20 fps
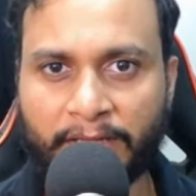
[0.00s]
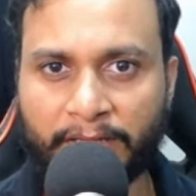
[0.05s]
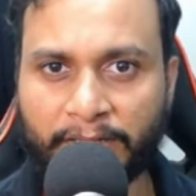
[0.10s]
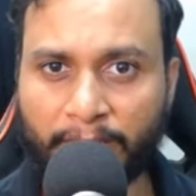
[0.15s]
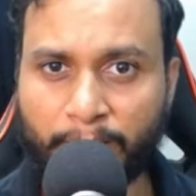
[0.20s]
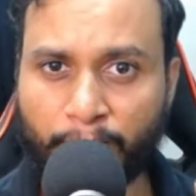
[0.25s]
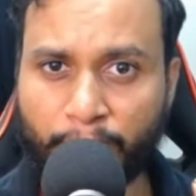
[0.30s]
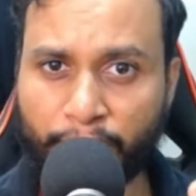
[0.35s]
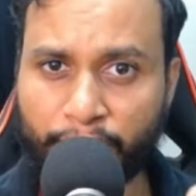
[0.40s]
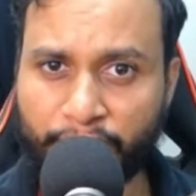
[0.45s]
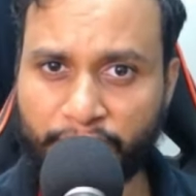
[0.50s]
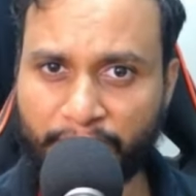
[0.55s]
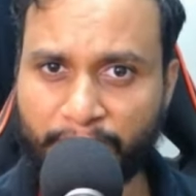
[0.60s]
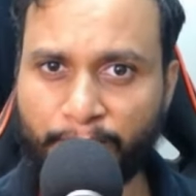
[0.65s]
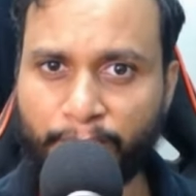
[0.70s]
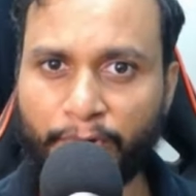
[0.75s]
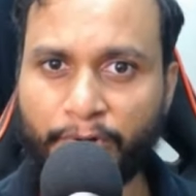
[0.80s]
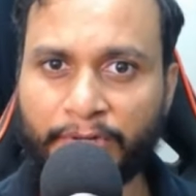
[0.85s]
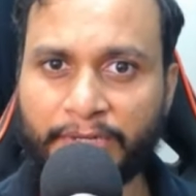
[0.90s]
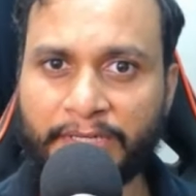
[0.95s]
The most
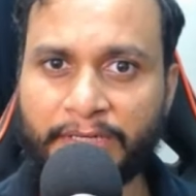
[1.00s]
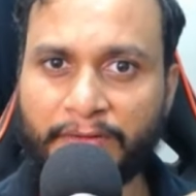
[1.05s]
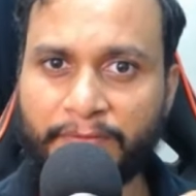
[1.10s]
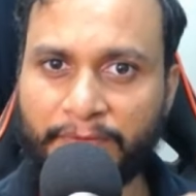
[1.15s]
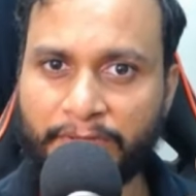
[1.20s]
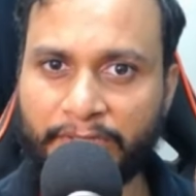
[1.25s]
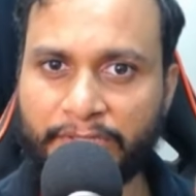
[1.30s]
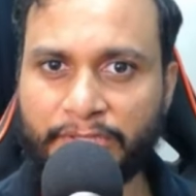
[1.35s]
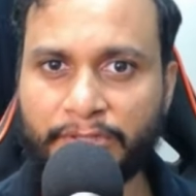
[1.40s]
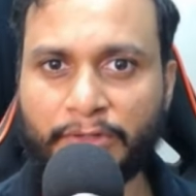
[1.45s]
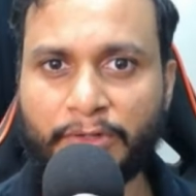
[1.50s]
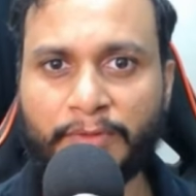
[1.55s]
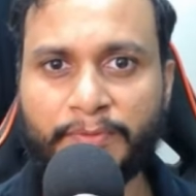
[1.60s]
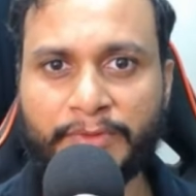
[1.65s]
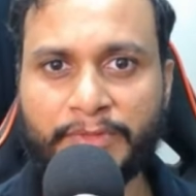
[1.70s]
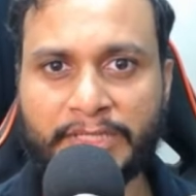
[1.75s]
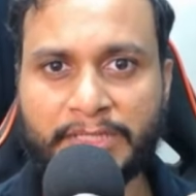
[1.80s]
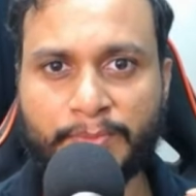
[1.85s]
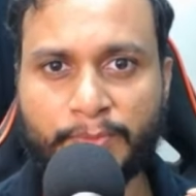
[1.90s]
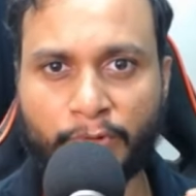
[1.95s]
important feature
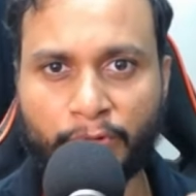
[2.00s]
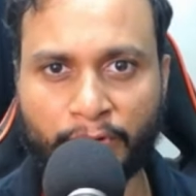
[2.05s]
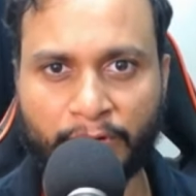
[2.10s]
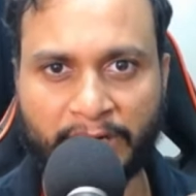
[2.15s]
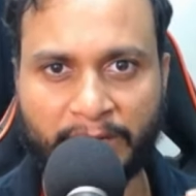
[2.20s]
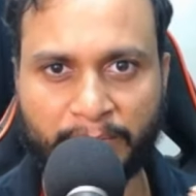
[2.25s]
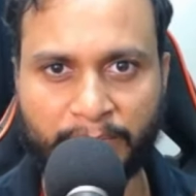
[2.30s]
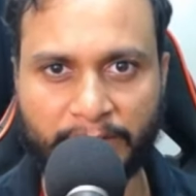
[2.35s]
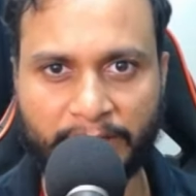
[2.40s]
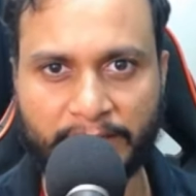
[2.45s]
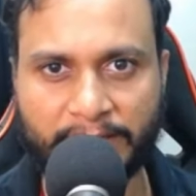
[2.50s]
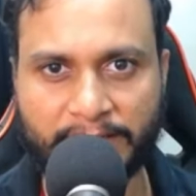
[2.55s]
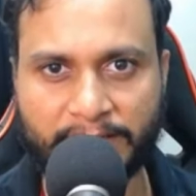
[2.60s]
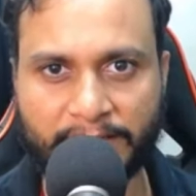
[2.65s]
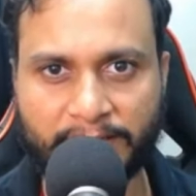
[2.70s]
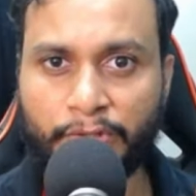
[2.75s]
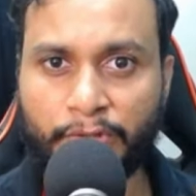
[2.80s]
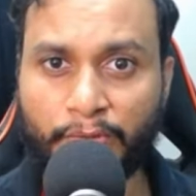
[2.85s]
of this program is